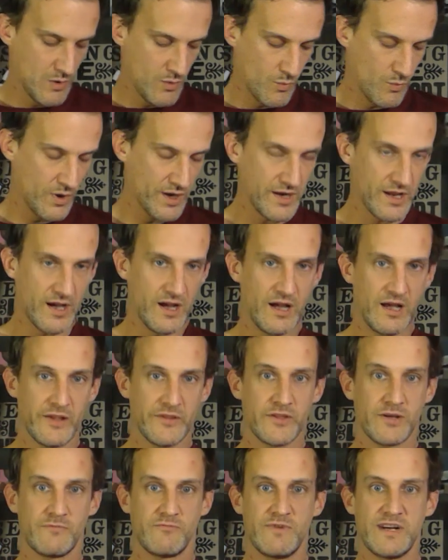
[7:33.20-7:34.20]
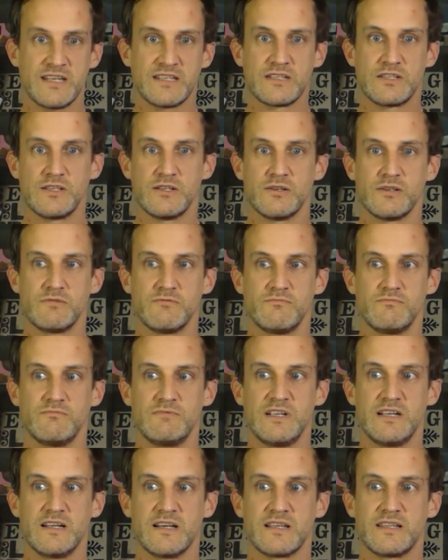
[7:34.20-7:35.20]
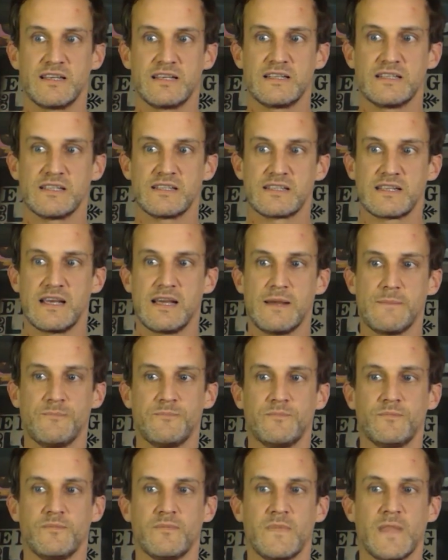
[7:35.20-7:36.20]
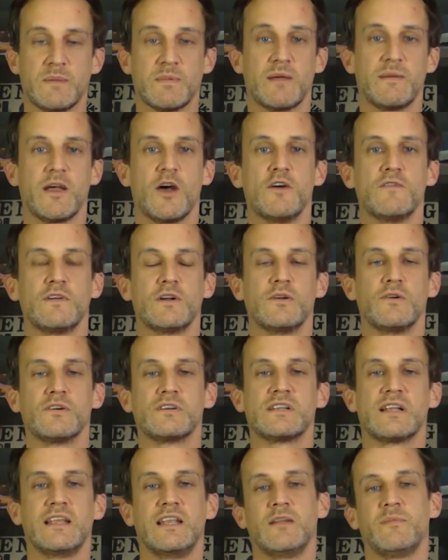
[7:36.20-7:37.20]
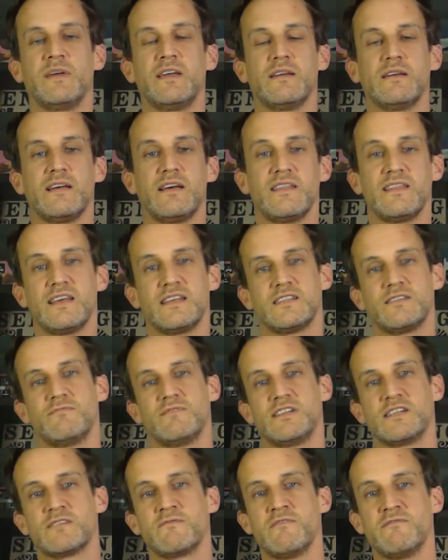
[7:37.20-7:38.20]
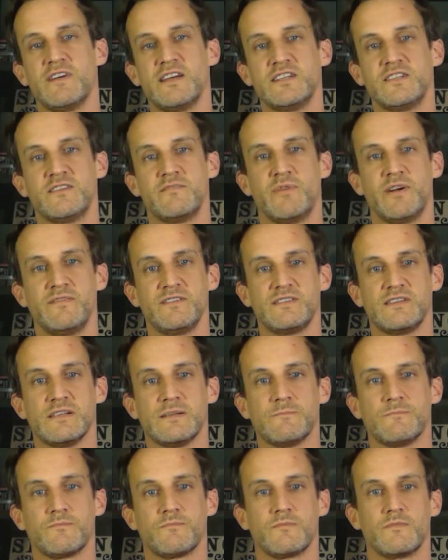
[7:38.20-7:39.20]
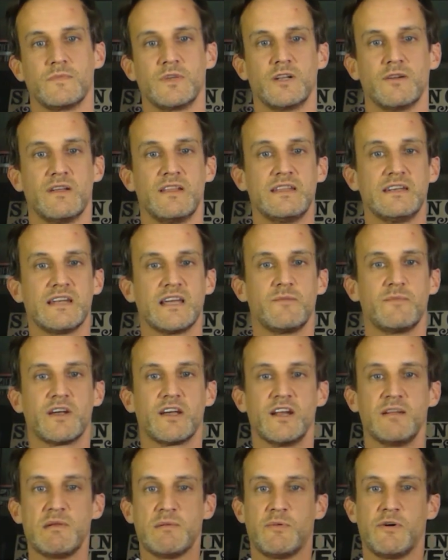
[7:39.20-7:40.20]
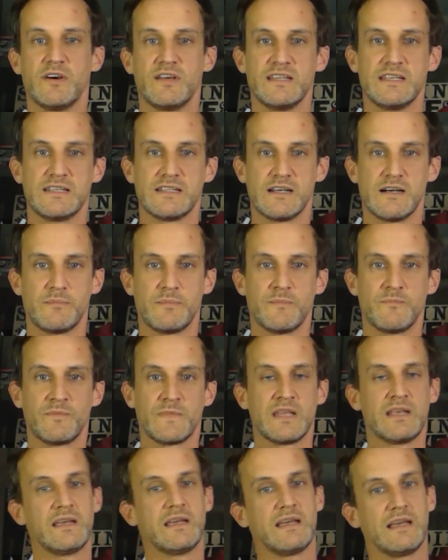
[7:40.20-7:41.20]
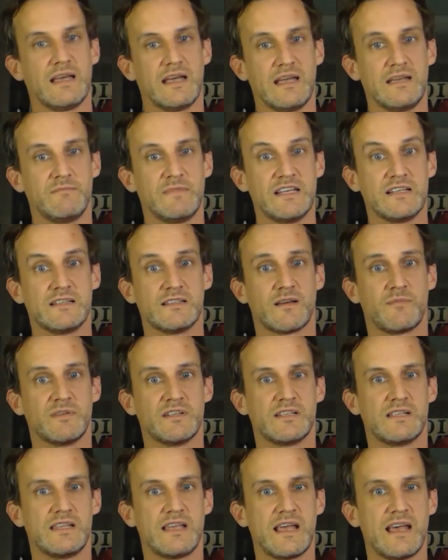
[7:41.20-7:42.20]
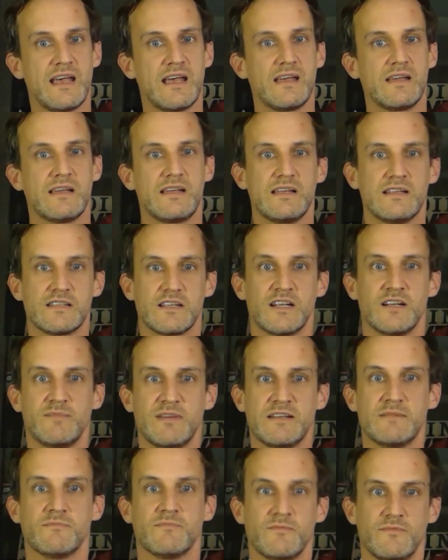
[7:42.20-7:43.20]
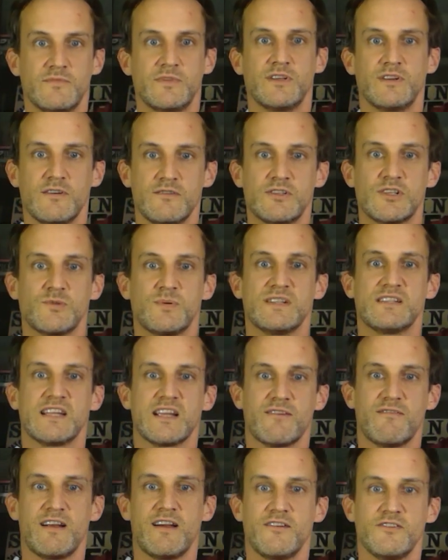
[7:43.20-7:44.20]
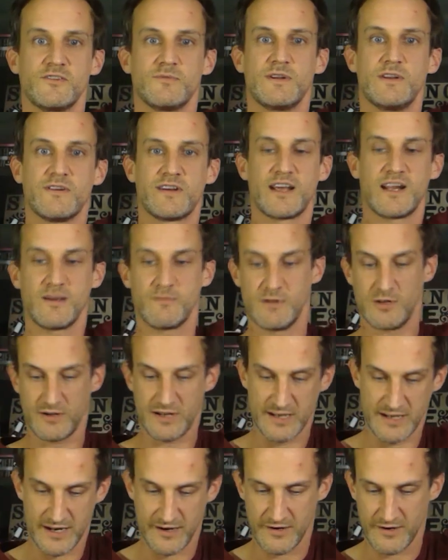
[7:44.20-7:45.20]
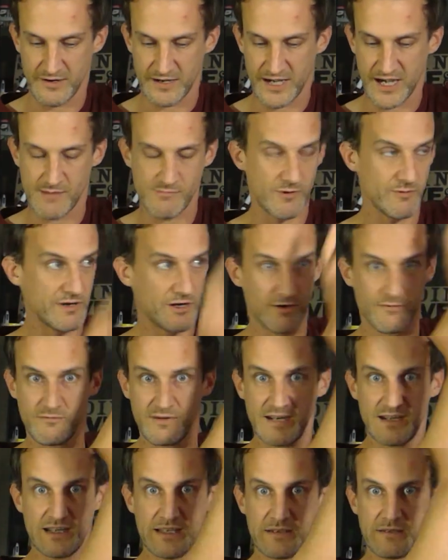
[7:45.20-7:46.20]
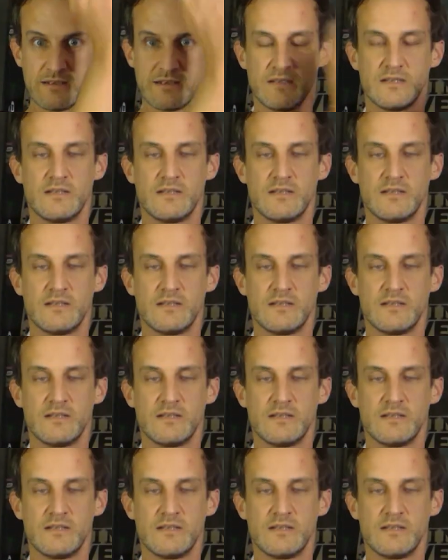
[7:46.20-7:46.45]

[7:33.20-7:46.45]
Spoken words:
One other risk that really I think does get maybe overlooked a little bit, and that's the risk of invasion of privacy. You know, in the day we're going to be putting this up 8 meters up into the air. It's going to be, you know, twizzling around as we look at it. We're looking down at our camera, we're not really